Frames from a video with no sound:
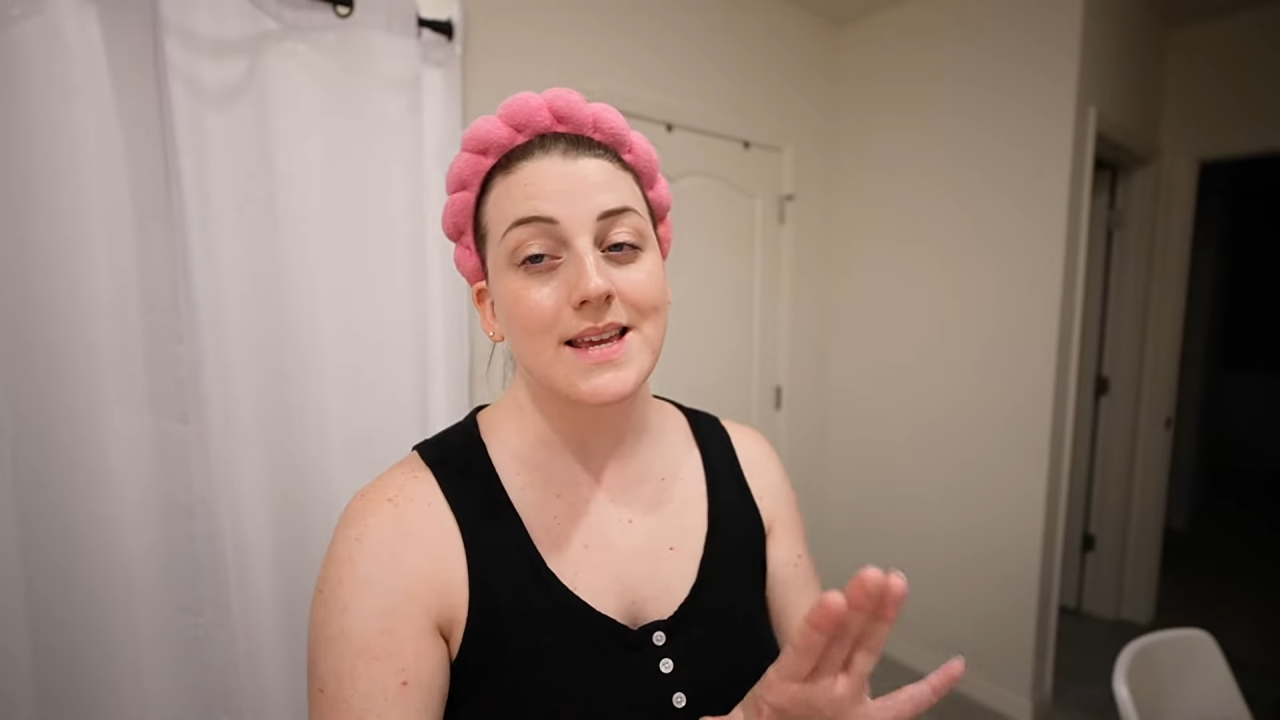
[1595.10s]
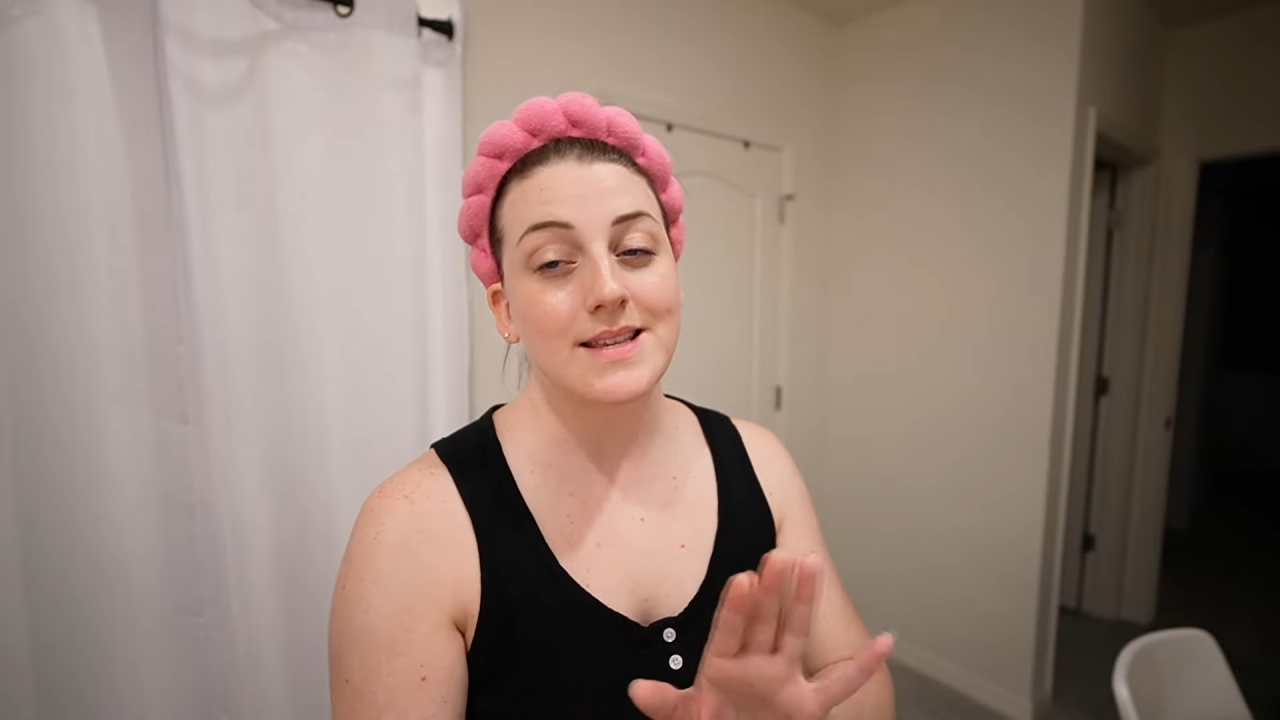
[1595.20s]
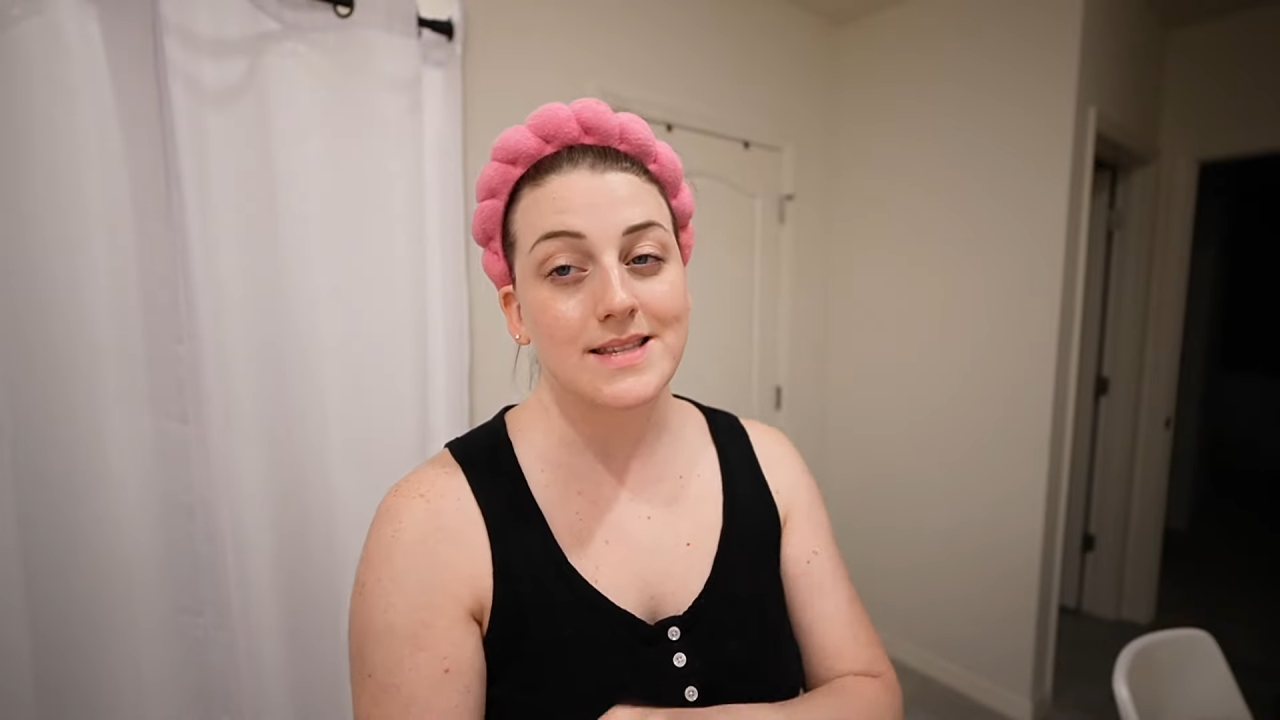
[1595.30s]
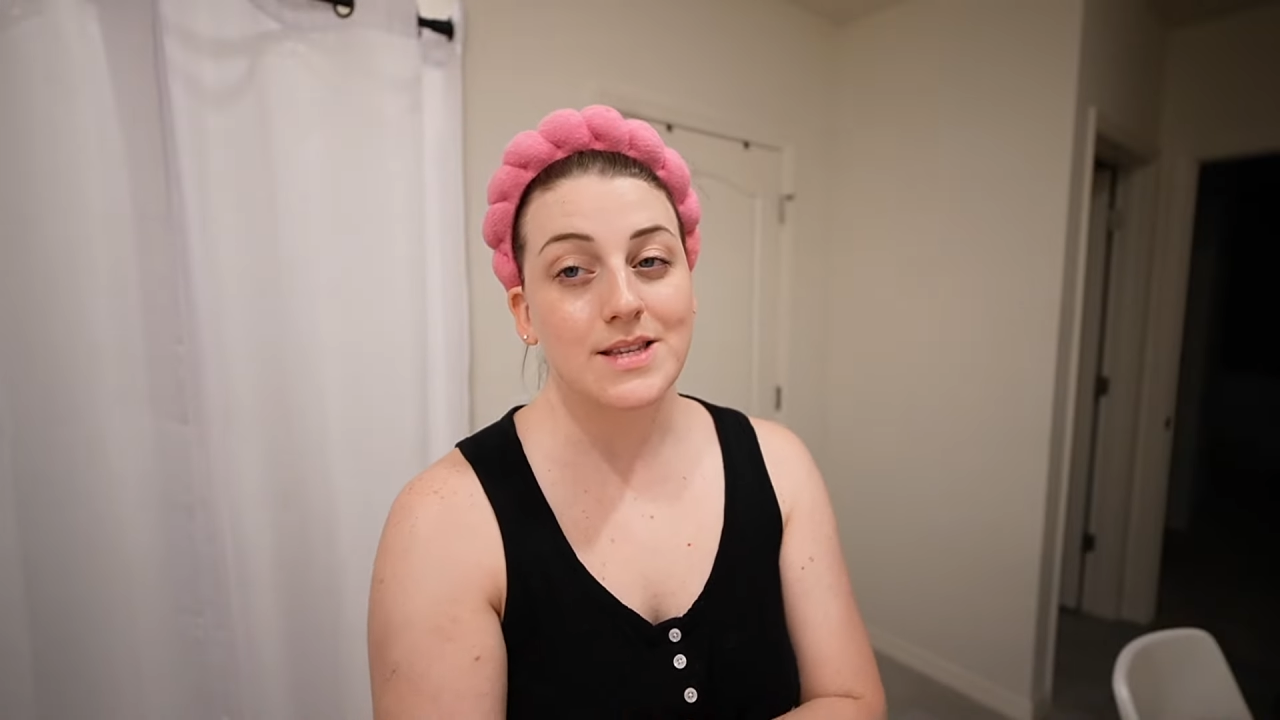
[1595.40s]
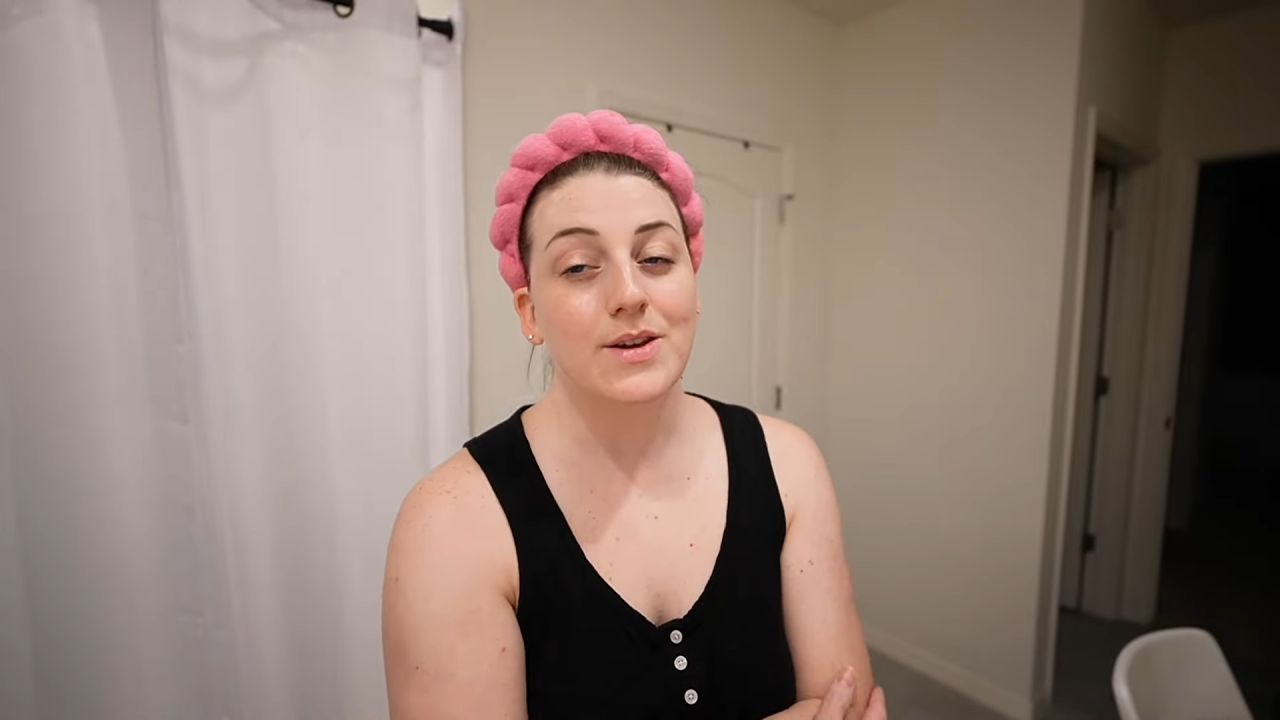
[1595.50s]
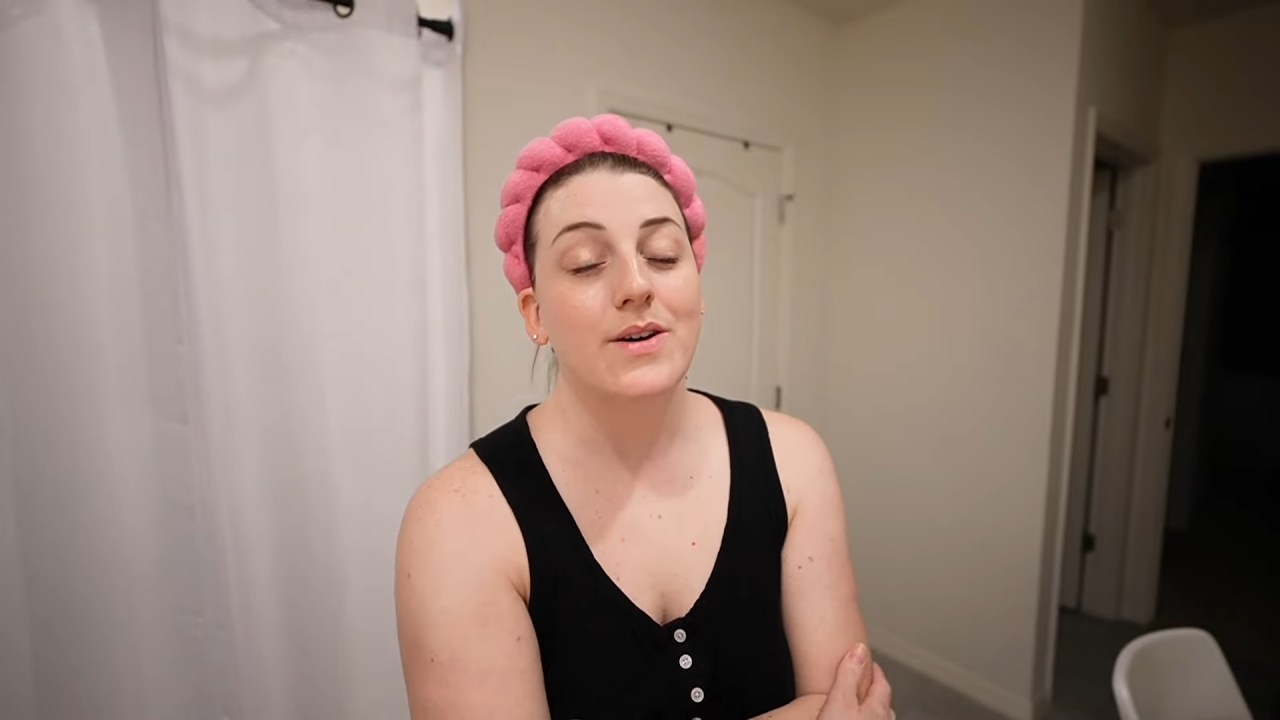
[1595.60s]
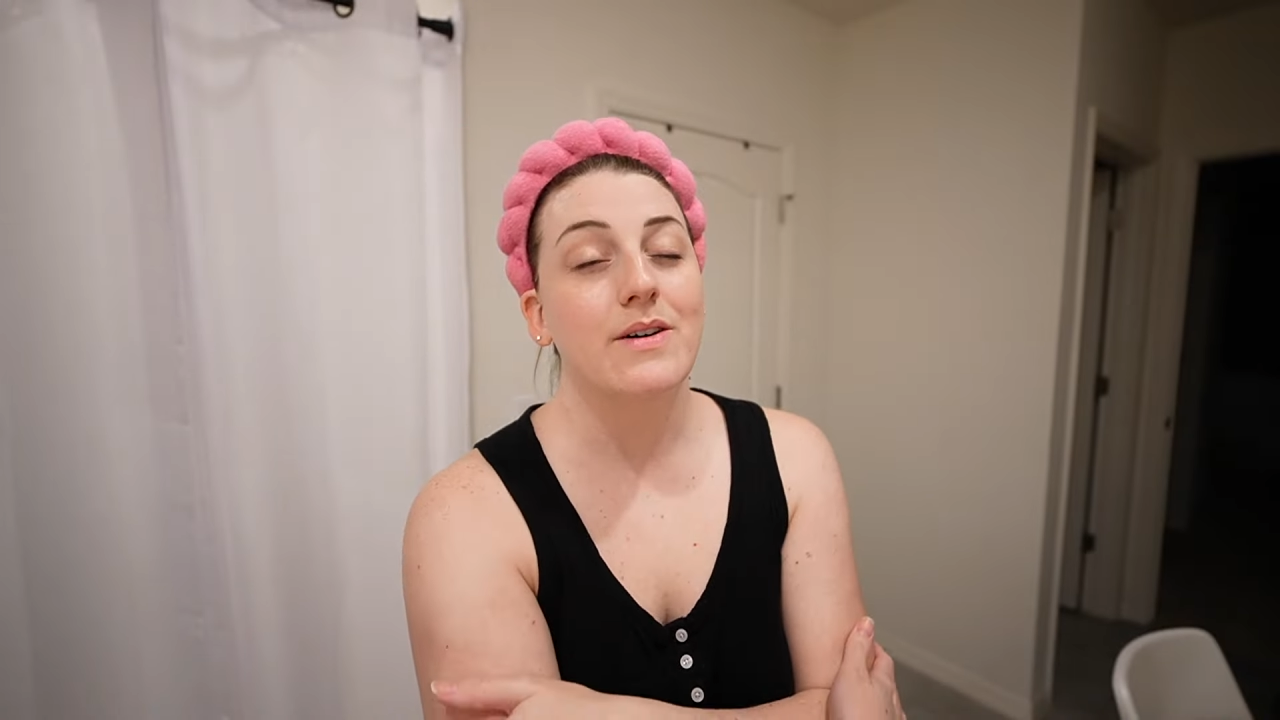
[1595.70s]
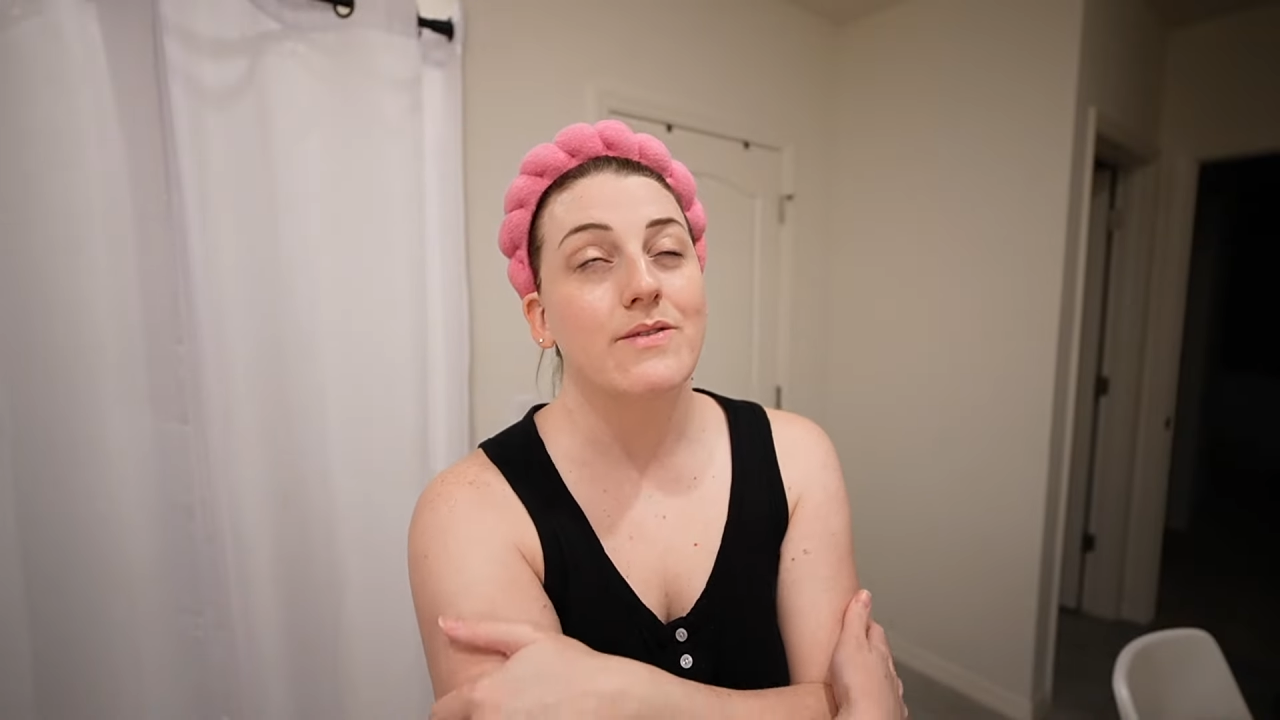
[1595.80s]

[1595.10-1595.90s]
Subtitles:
is still